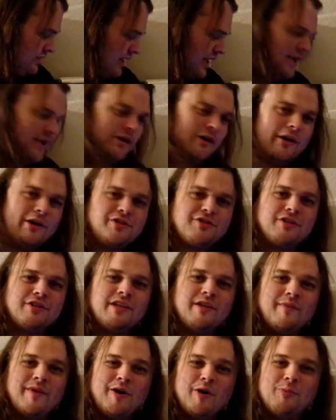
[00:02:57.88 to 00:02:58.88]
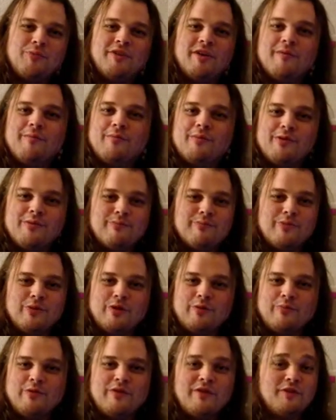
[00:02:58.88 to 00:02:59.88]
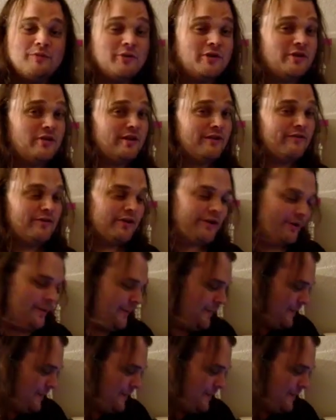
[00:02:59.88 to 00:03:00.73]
I know I shouldn't get my hopes up with book movies, but you never know.